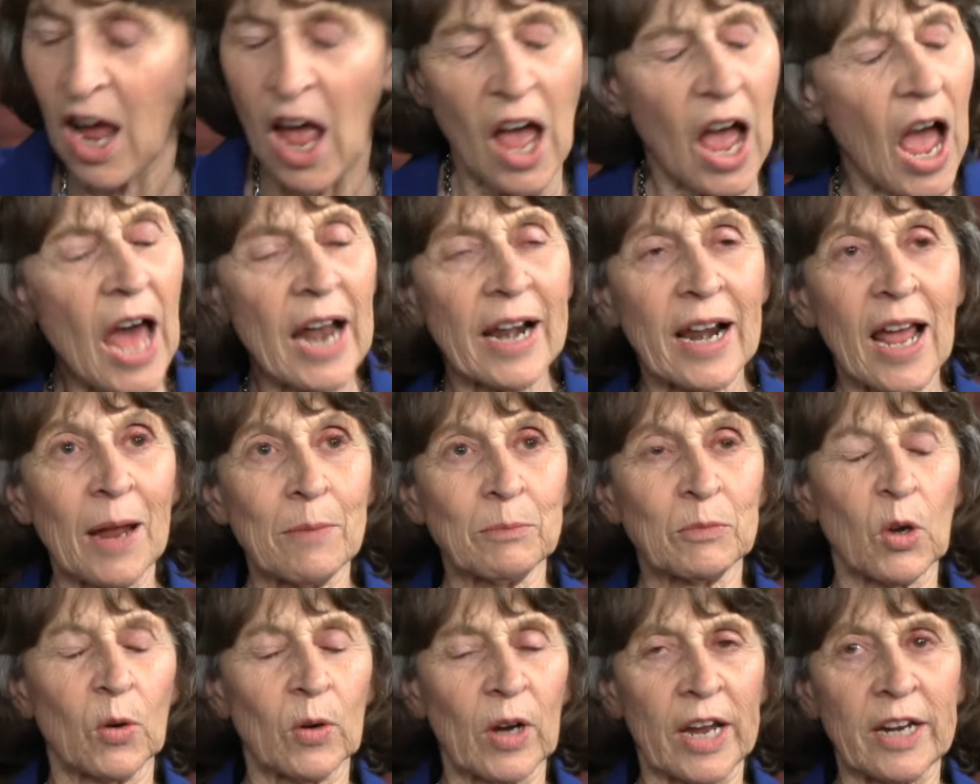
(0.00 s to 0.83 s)
And
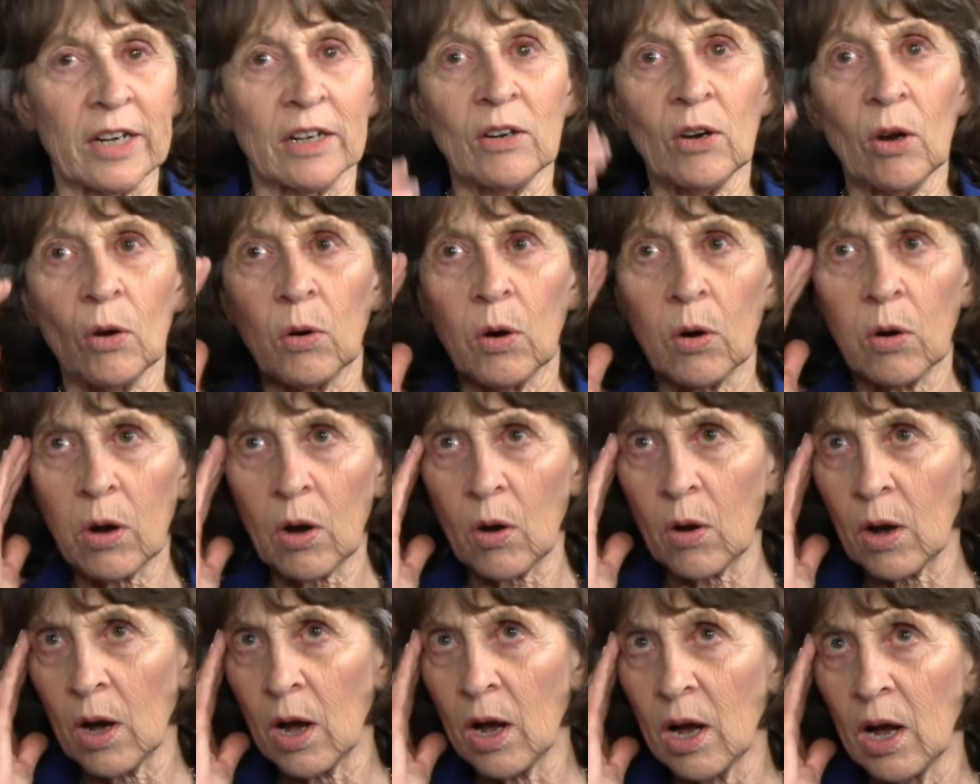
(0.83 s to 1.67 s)
I'm going,
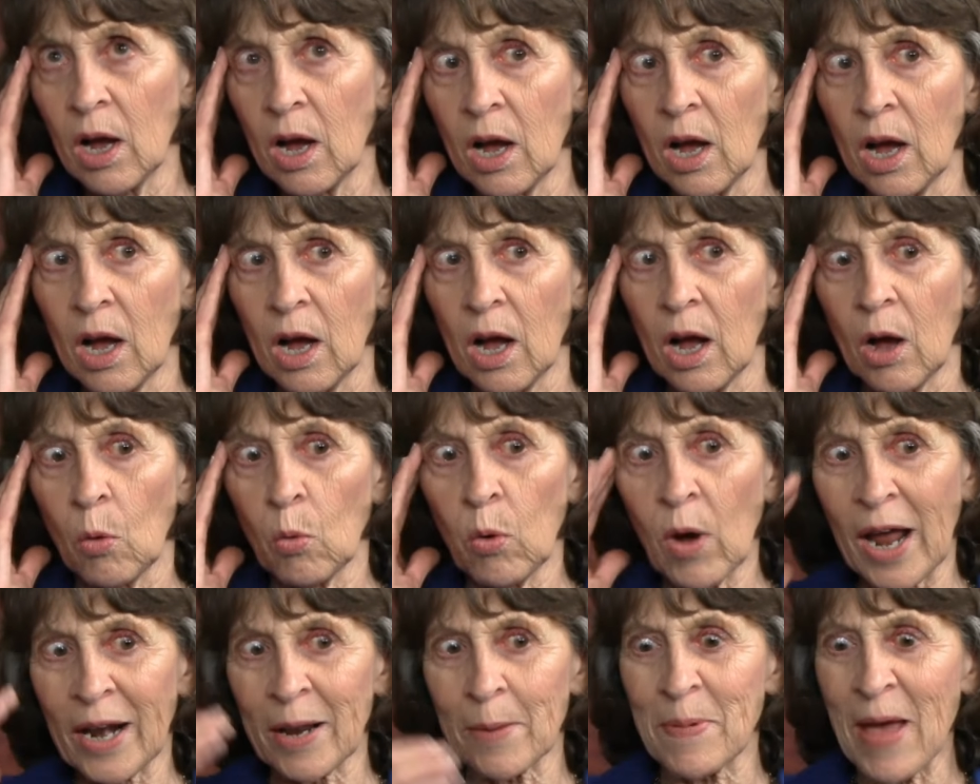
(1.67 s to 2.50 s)

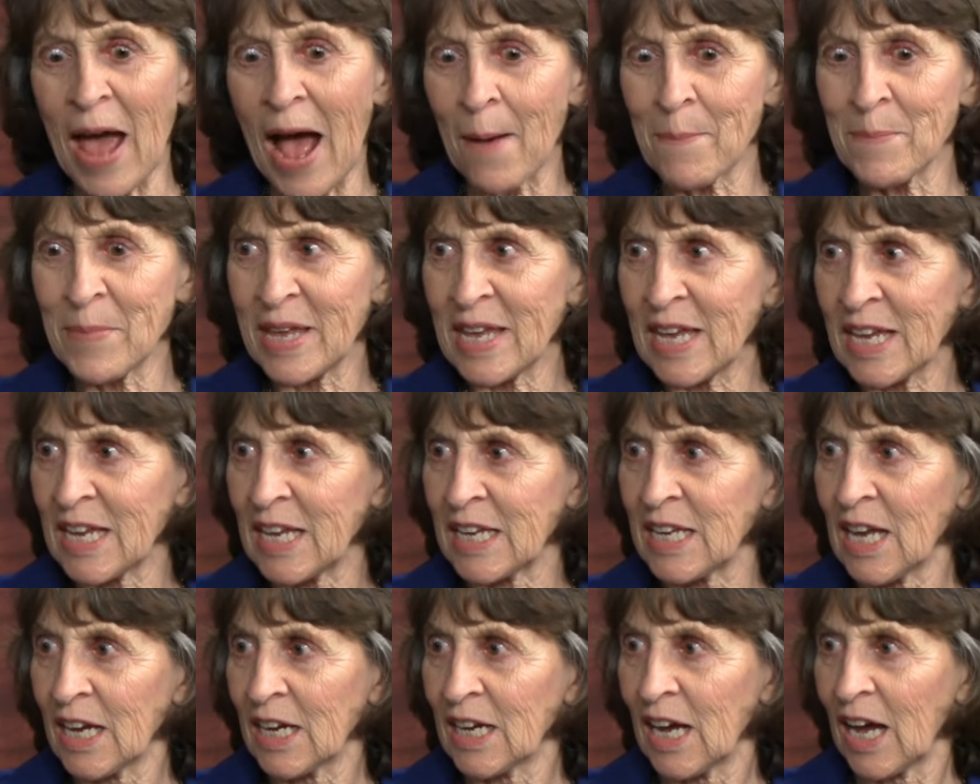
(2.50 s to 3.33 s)
what about
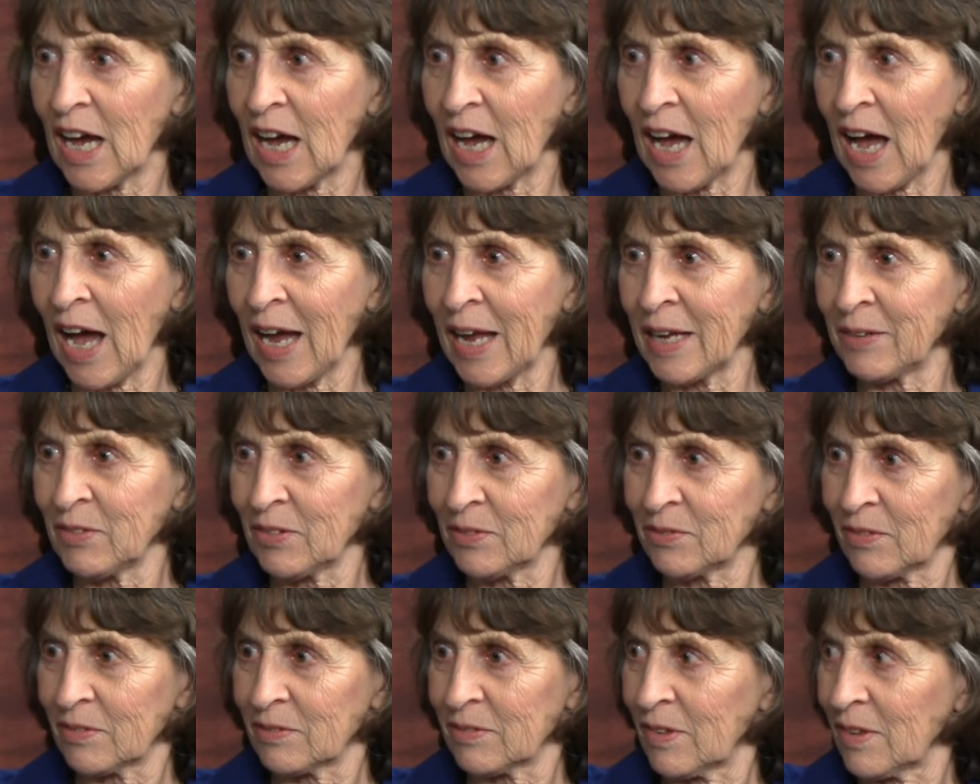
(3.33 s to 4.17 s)
me? I,
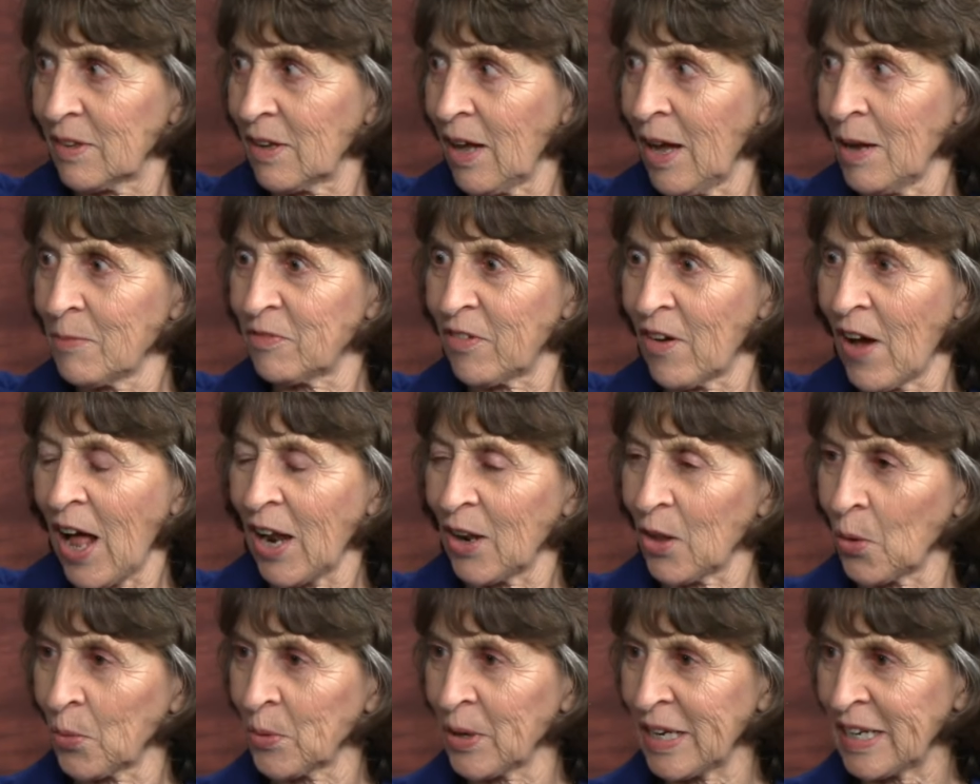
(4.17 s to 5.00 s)
I'm
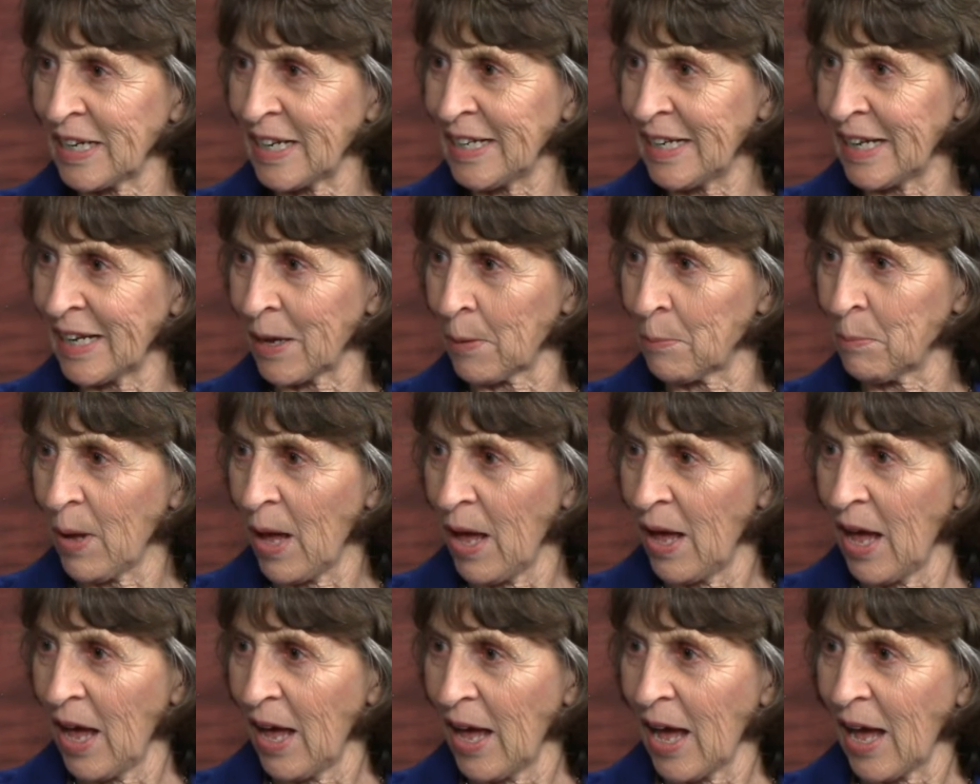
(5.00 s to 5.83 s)
following him.
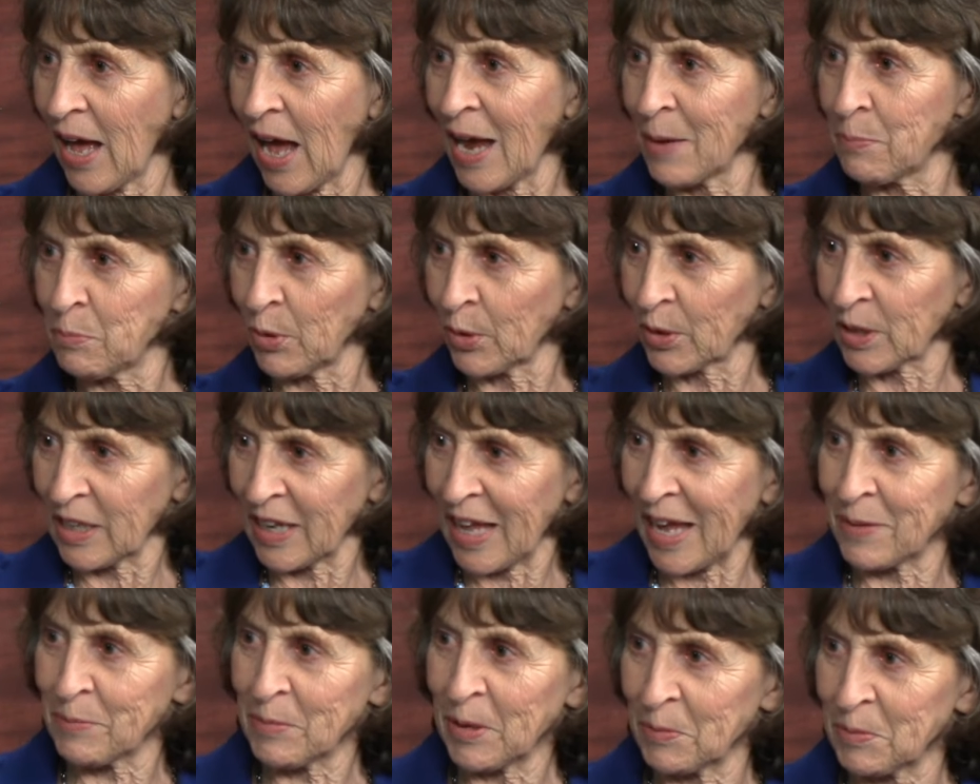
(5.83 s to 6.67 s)
I
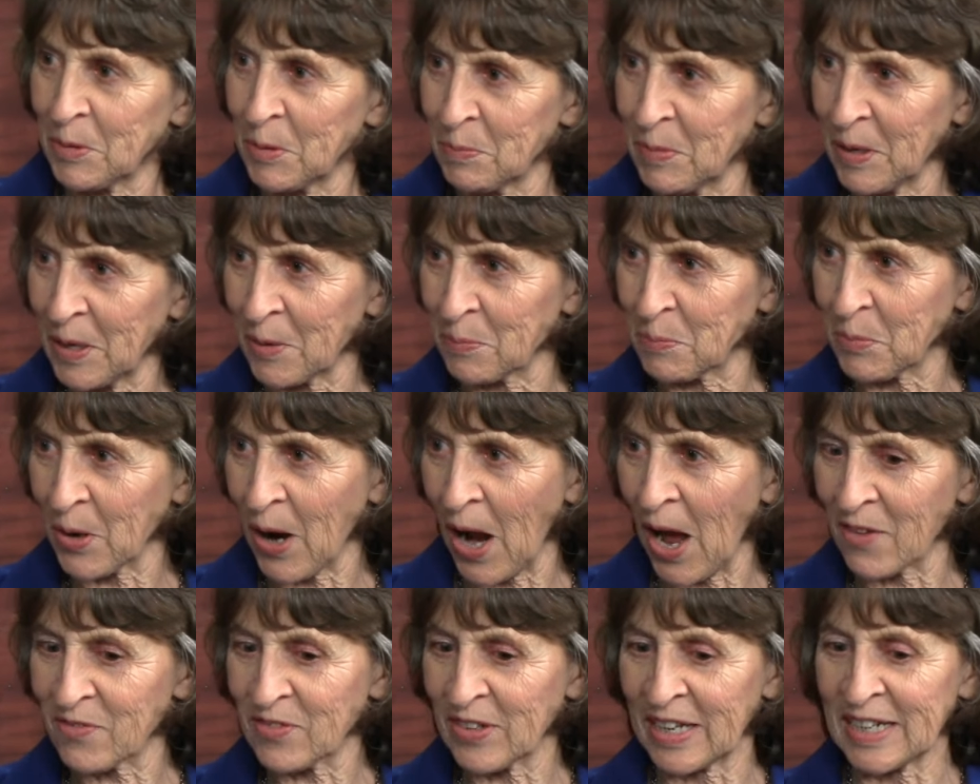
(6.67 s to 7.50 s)
proclaim him to be a
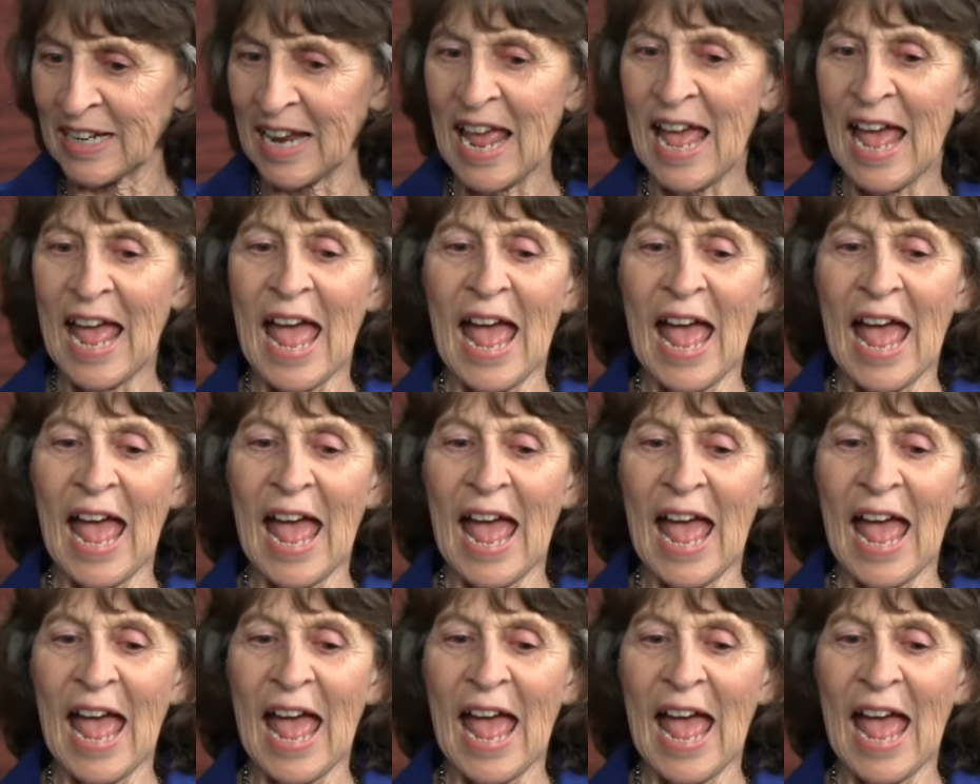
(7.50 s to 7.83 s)
prophet.